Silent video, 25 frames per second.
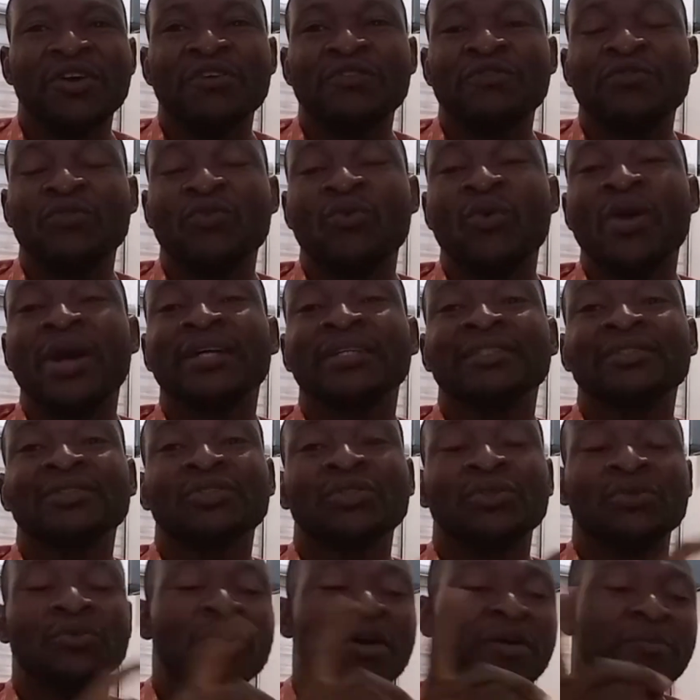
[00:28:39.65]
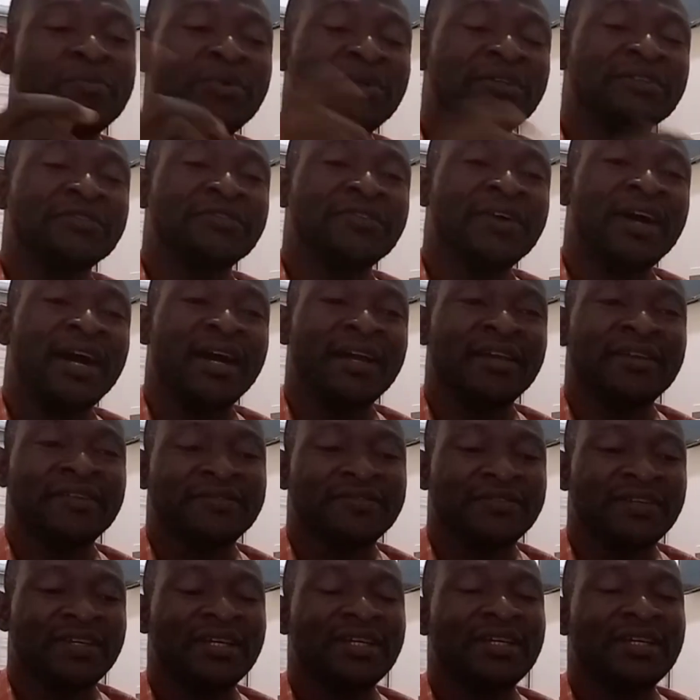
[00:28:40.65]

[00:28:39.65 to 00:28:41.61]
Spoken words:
of 1 to 1.5